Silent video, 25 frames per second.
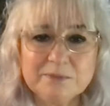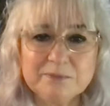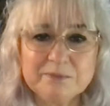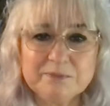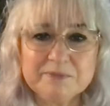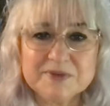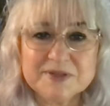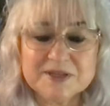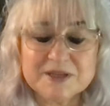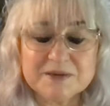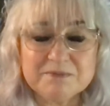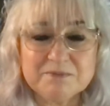
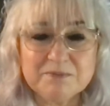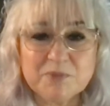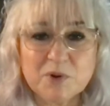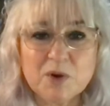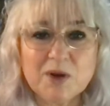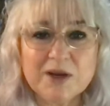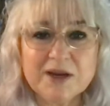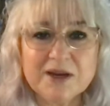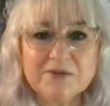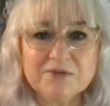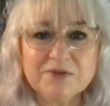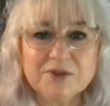
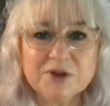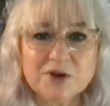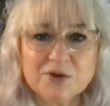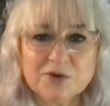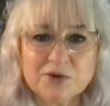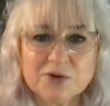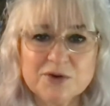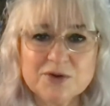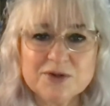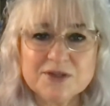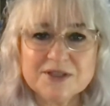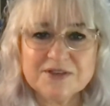symbolic of the
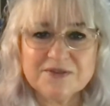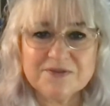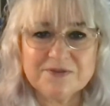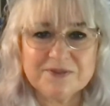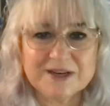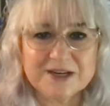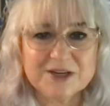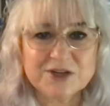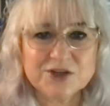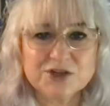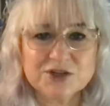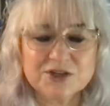
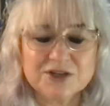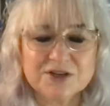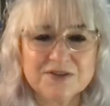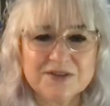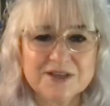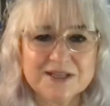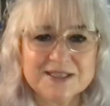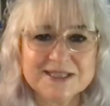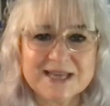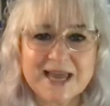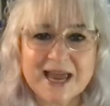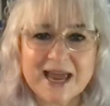crucifixion and
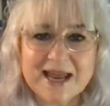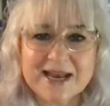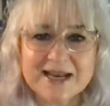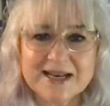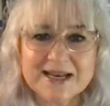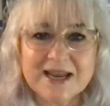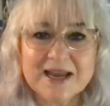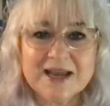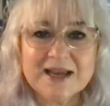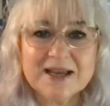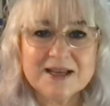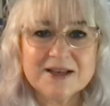the 10
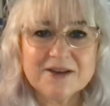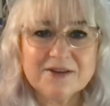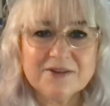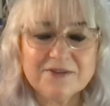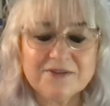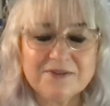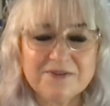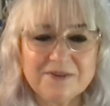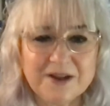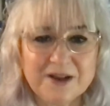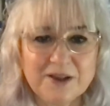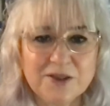
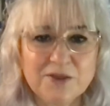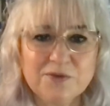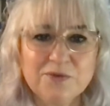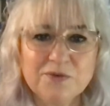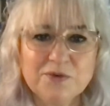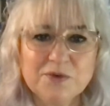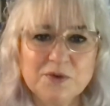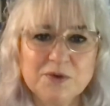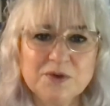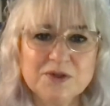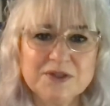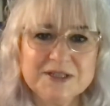
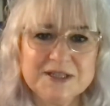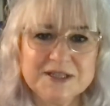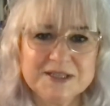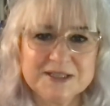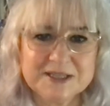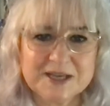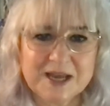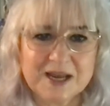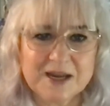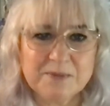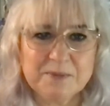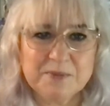faithful
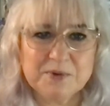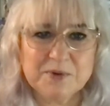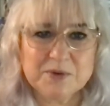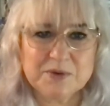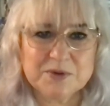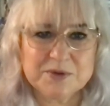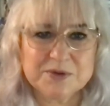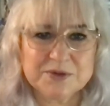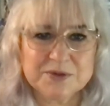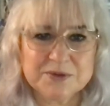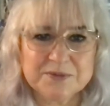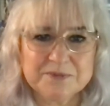
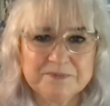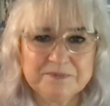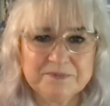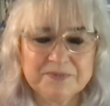disciples.